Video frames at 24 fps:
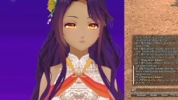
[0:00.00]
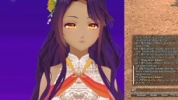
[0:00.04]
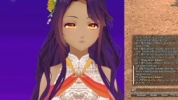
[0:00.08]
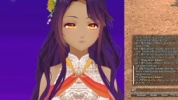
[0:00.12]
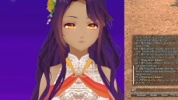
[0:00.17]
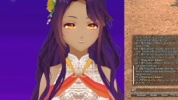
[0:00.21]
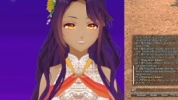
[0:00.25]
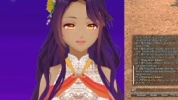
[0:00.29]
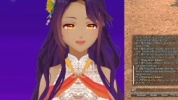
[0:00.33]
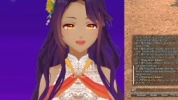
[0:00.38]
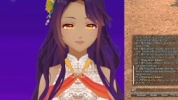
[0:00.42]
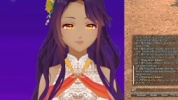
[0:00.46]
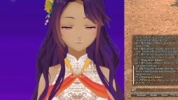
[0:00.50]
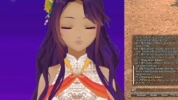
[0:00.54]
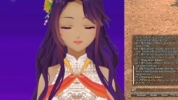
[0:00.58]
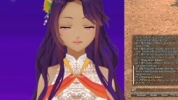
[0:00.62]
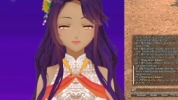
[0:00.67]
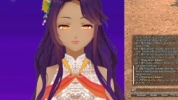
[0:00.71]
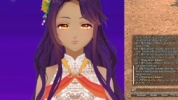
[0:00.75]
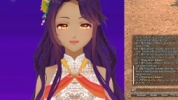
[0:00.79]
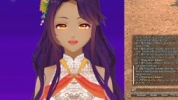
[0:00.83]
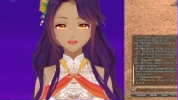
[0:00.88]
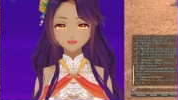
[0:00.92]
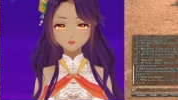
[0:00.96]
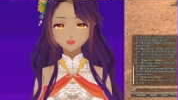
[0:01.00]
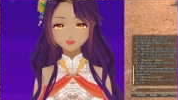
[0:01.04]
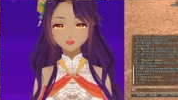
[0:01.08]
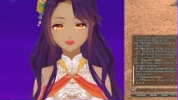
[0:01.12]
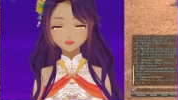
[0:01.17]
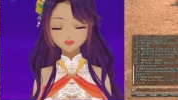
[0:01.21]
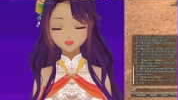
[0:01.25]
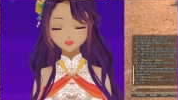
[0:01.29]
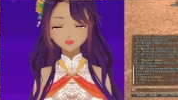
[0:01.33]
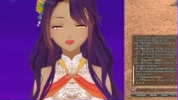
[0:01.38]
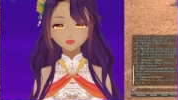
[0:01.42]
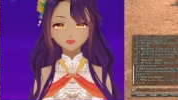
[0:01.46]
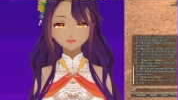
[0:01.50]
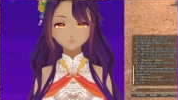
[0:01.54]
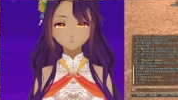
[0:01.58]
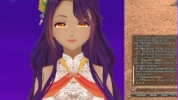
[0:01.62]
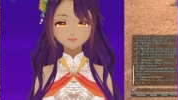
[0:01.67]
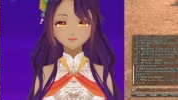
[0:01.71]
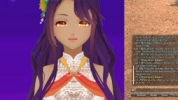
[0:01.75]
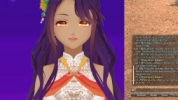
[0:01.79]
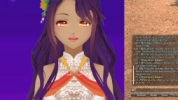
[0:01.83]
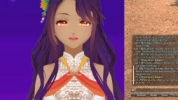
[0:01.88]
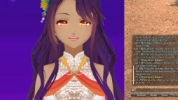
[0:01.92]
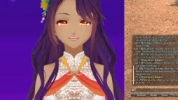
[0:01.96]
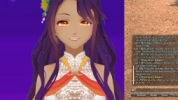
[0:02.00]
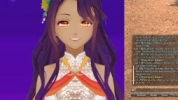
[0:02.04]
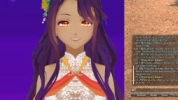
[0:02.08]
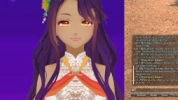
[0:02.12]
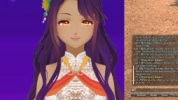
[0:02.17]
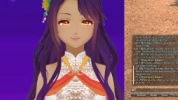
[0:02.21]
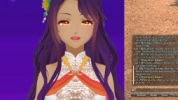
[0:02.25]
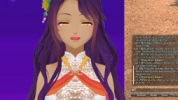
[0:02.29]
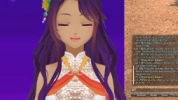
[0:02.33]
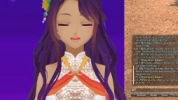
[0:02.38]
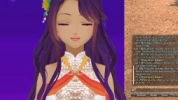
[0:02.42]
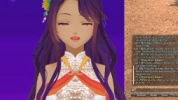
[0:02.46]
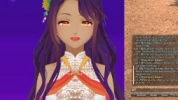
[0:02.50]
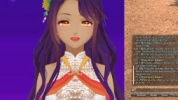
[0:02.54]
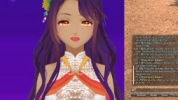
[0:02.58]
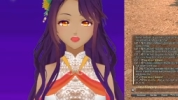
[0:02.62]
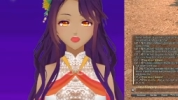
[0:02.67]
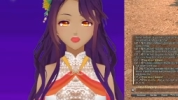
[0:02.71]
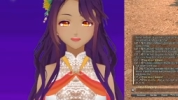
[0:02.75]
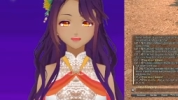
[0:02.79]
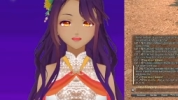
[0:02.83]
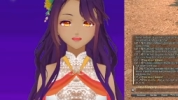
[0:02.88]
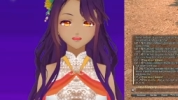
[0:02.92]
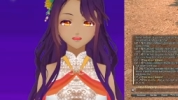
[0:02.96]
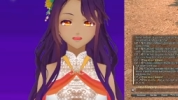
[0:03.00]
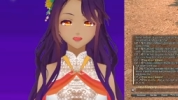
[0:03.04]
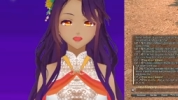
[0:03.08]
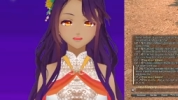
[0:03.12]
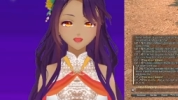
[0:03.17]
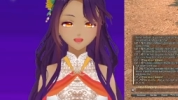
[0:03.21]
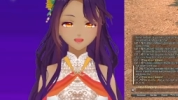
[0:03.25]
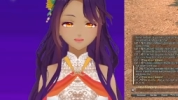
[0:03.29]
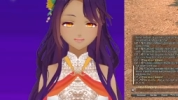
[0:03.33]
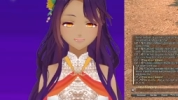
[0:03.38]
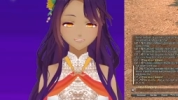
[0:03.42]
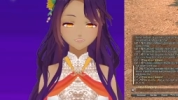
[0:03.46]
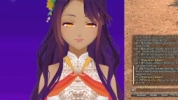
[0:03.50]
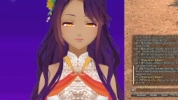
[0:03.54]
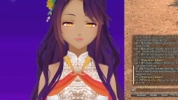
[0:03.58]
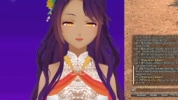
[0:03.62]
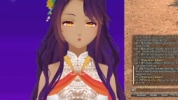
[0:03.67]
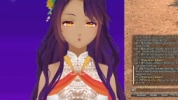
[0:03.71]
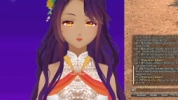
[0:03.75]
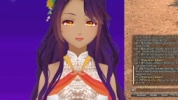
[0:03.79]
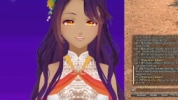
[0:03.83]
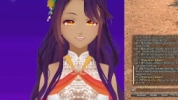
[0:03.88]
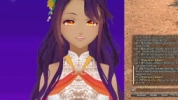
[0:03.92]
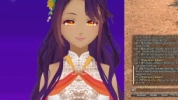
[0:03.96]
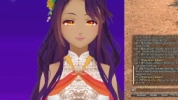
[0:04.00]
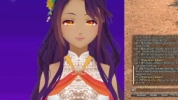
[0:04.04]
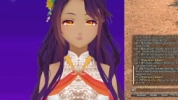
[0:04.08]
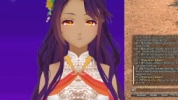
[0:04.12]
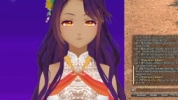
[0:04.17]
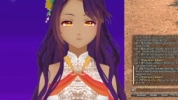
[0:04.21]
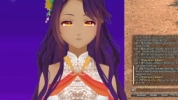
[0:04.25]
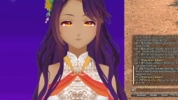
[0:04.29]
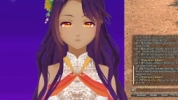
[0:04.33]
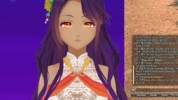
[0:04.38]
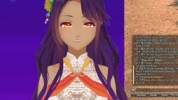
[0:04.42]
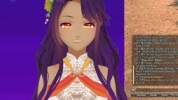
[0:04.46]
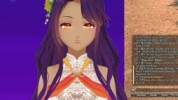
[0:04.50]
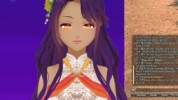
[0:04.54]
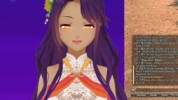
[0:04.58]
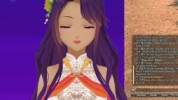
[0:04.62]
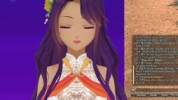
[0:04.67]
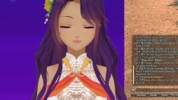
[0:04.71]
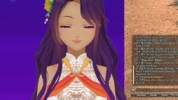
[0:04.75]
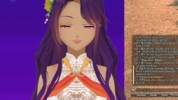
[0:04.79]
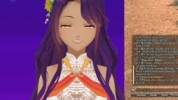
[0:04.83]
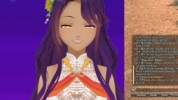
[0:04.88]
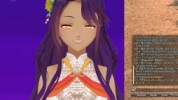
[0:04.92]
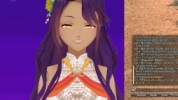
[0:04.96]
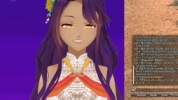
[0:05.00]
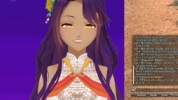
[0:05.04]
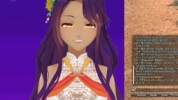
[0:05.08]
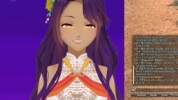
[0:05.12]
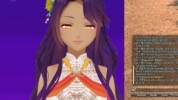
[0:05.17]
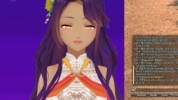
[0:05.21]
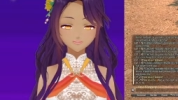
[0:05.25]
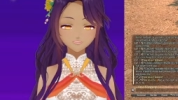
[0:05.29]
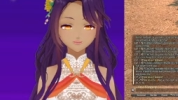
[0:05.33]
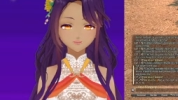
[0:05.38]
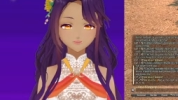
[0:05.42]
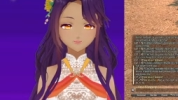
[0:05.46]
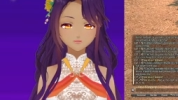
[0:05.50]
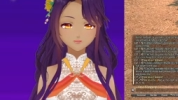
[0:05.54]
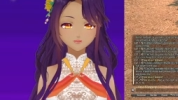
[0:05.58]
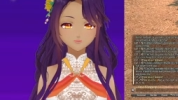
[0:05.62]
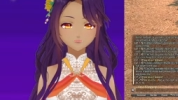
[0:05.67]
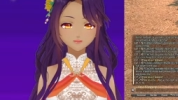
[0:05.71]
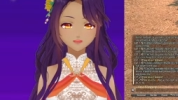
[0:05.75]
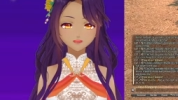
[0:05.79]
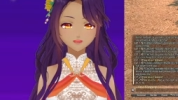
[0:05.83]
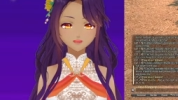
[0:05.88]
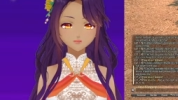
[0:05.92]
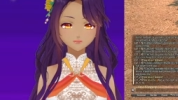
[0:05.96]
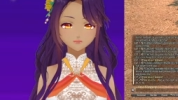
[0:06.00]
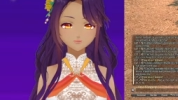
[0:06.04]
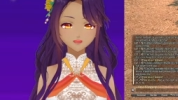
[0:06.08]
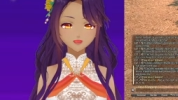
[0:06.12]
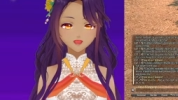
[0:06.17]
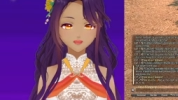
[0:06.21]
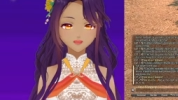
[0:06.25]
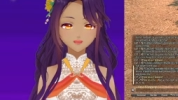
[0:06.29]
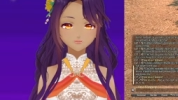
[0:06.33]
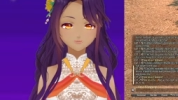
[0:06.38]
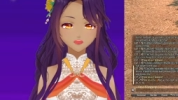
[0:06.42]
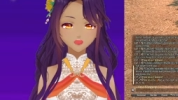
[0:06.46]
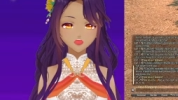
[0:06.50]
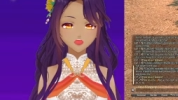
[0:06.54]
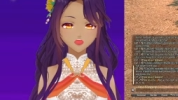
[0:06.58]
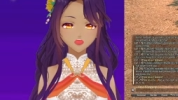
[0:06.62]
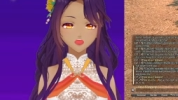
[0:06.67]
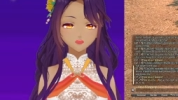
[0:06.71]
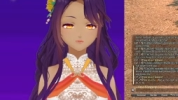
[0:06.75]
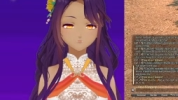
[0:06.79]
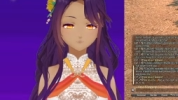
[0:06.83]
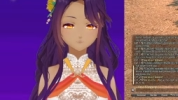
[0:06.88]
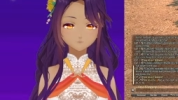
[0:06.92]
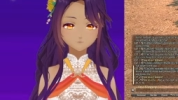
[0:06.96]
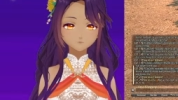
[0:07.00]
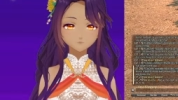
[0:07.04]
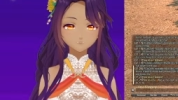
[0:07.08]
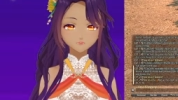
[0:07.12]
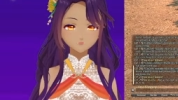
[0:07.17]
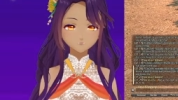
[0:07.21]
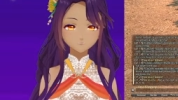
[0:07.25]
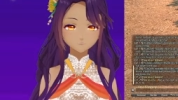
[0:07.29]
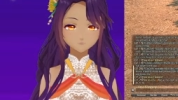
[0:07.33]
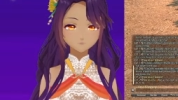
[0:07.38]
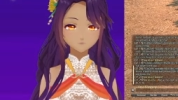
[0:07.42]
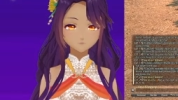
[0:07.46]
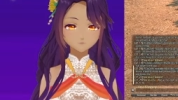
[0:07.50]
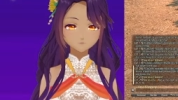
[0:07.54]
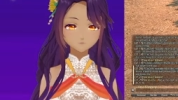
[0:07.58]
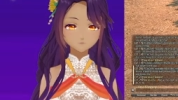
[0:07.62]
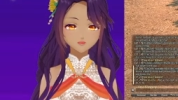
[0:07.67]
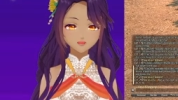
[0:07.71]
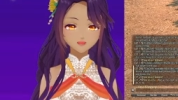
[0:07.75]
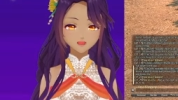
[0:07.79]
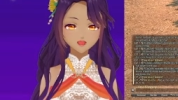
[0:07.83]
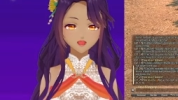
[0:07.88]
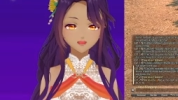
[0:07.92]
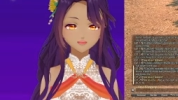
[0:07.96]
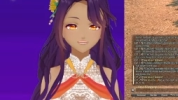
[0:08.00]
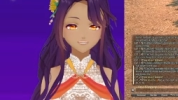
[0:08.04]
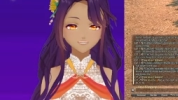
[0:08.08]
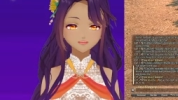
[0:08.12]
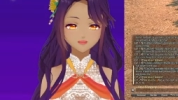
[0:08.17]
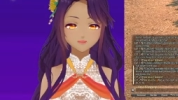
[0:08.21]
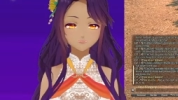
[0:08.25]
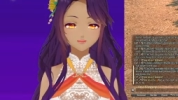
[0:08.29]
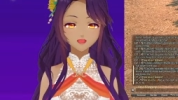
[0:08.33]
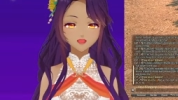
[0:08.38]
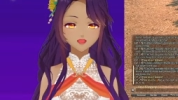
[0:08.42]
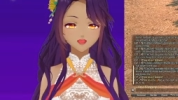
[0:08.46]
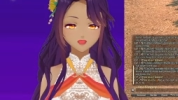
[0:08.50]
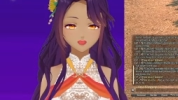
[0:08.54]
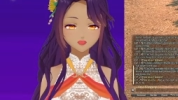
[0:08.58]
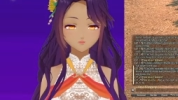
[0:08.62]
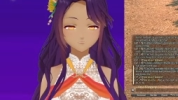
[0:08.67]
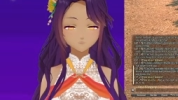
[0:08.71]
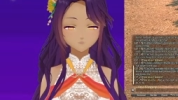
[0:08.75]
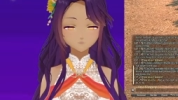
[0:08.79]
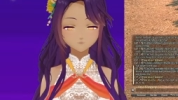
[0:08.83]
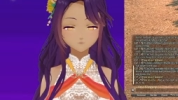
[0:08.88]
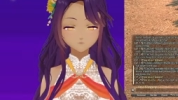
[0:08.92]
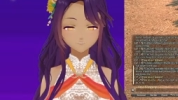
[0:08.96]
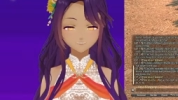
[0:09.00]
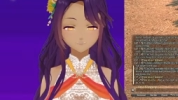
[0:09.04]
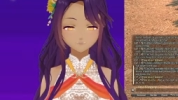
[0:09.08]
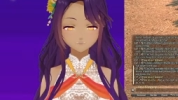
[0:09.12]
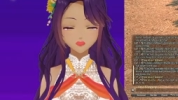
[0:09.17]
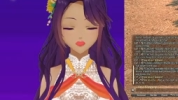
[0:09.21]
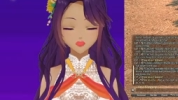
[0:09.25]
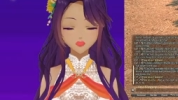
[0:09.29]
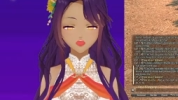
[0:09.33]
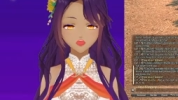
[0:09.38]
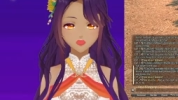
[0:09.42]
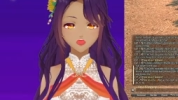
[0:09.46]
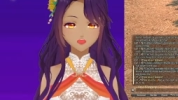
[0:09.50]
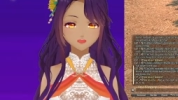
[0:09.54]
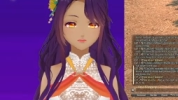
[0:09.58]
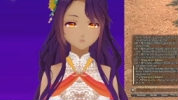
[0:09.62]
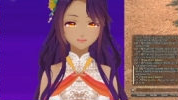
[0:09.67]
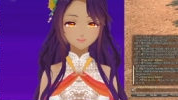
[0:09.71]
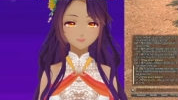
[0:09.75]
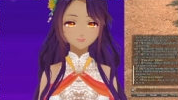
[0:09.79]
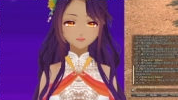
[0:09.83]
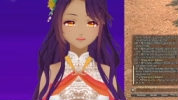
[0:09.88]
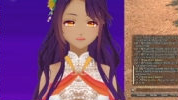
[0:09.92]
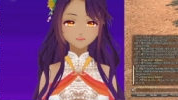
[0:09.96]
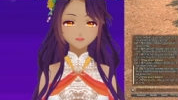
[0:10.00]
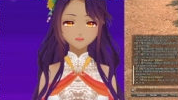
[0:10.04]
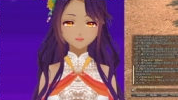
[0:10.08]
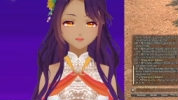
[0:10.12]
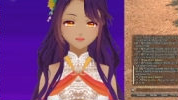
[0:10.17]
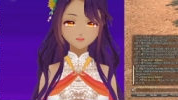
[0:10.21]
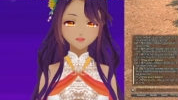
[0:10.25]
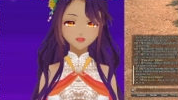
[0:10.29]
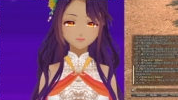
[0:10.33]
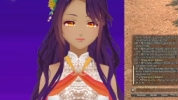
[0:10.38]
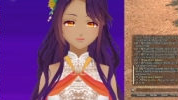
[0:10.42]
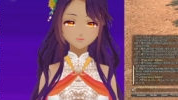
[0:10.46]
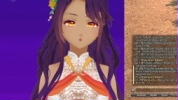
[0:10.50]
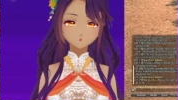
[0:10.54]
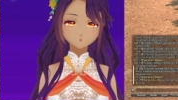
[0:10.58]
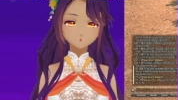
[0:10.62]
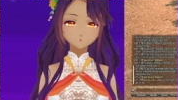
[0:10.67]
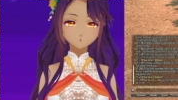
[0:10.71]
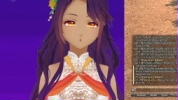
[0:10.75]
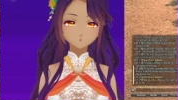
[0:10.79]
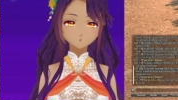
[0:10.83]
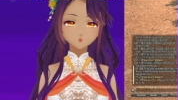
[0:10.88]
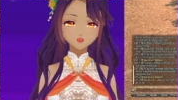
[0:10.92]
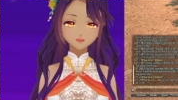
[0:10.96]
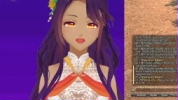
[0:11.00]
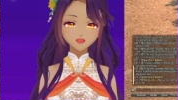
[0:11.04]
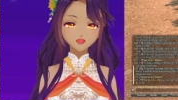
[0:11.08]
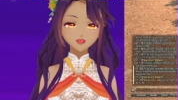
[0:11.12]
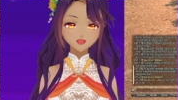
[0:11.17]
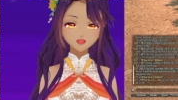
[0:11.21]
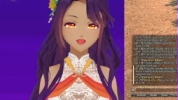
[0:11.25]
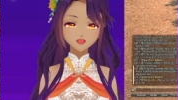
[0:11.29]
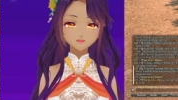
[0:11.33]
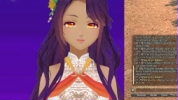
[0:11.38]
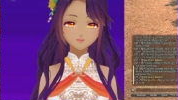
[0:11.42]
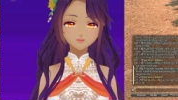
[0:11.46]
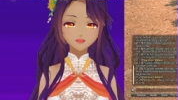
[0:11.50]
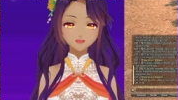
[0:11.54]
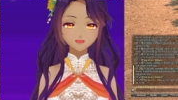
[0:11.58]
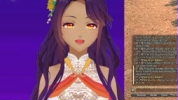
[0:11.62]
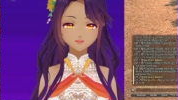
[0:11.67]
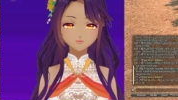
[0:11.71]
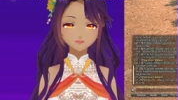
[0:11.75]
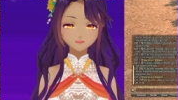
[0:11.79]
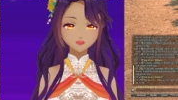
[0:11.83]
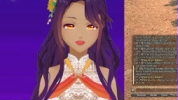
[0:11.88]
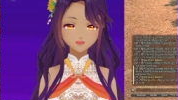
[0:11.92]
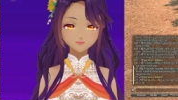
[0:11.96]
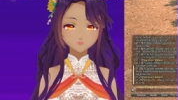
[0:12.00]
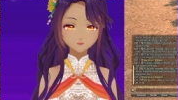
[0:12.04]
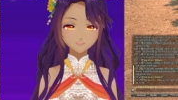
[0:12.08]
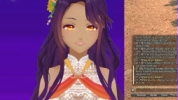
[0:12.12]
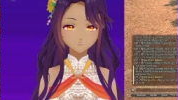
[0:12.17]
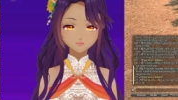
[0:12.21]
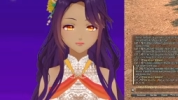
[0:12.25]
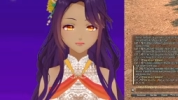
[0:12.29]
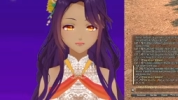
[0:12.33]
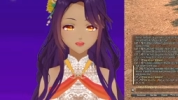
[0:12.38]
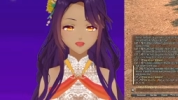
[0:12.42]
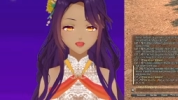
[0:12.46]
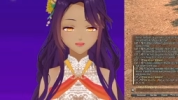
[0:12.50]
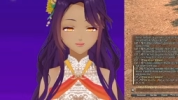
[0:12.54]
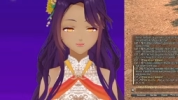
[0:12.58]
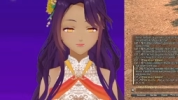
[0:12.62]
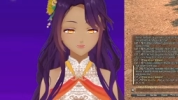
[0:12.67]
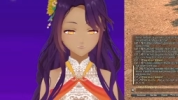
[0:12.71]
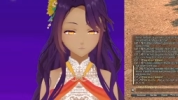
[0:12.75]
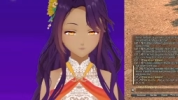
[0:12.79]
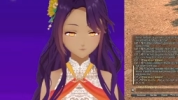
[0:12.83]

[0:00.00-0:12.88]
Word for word: Considering, like, from listening to the actual voice acting, but I can't do that in good faith without it feeling like, you know, like a hack job. So it's better for me to just do what I feel comfortable with, right?